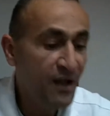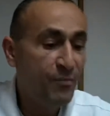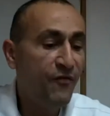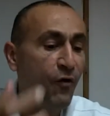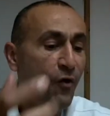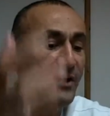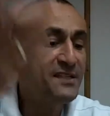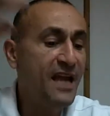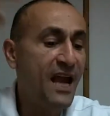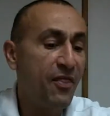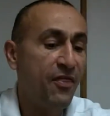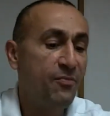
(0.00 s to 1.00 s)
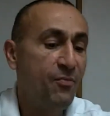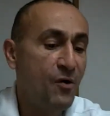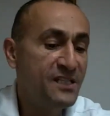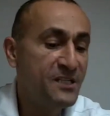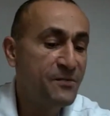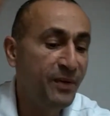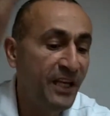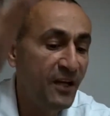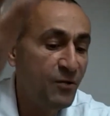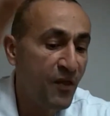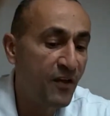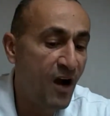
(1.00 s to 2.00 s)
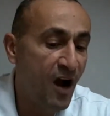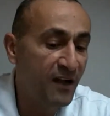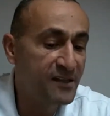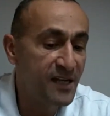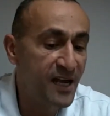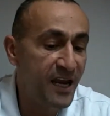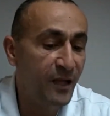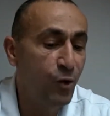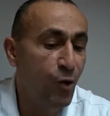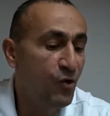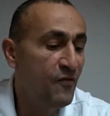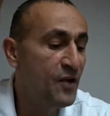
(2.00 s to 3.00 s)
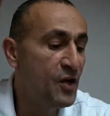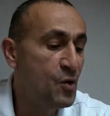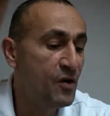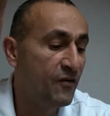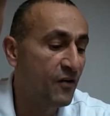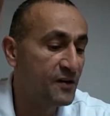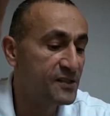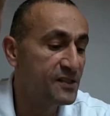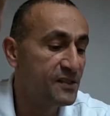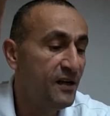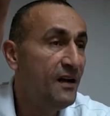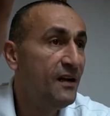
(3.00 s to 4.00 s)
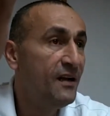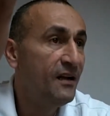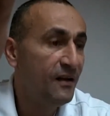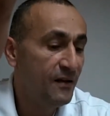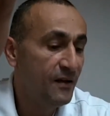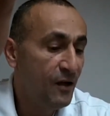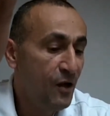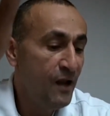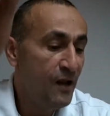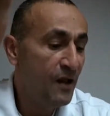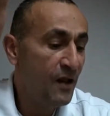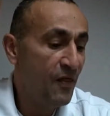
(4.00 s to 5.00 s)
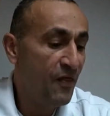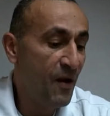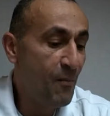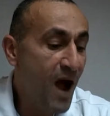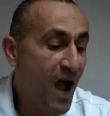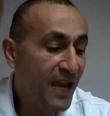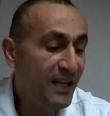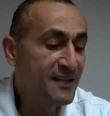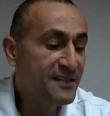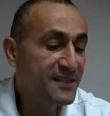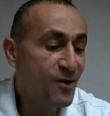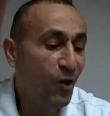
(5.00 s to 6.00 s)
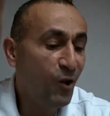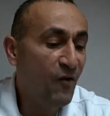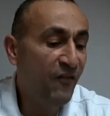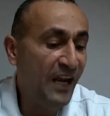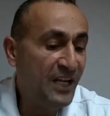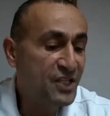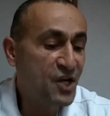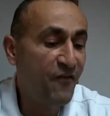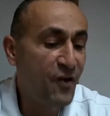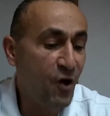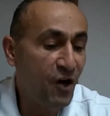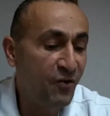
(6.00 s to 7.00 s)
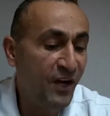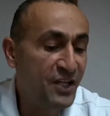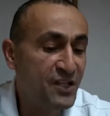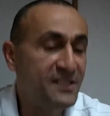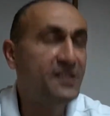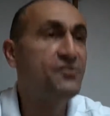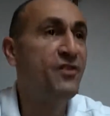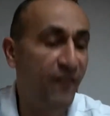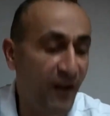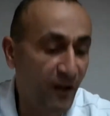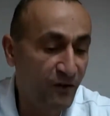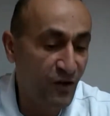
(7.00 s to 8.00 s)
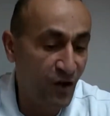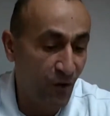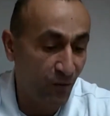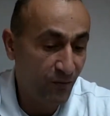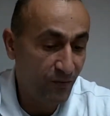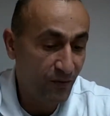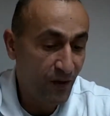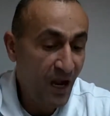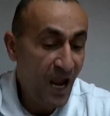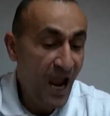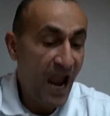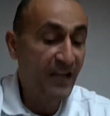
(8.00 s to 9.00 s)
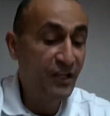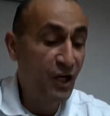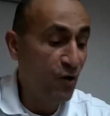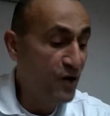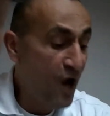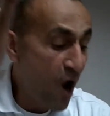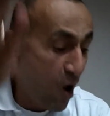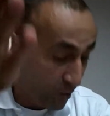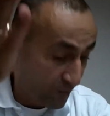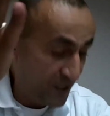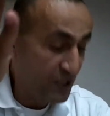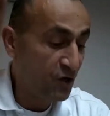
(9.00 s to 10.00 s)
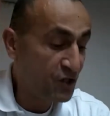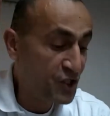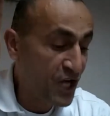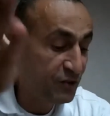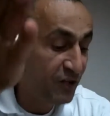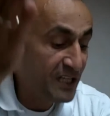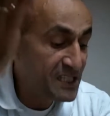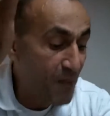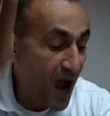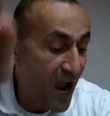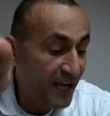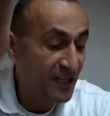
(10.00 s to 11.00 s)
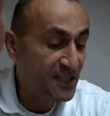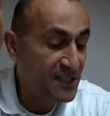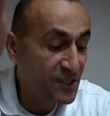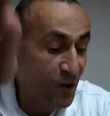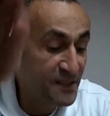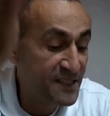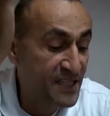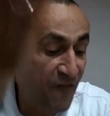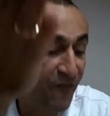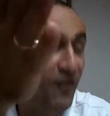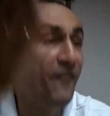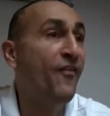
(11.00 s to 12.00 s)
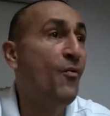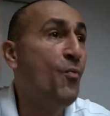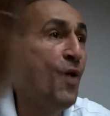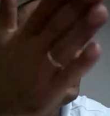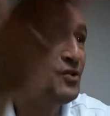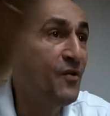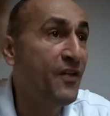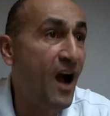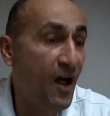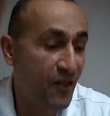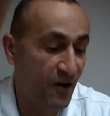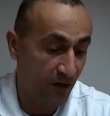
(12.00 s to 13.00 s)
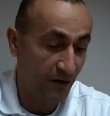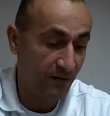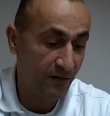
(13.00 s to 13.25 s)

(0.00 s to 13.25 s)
Before his death, Moses pleaded with God, saying, Lord of the universe, the mind and soul of each of your creatures is revealed to you. And you know that your children's mind and souls differ from one to the other.